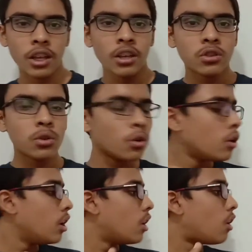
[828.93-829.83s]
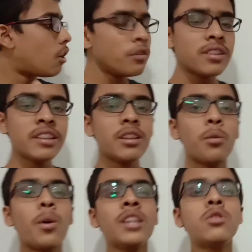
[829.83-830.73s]
So obviously the
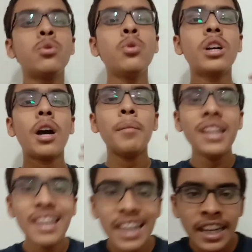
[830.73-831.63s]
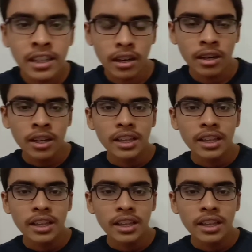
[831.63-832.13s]
ones who come in later,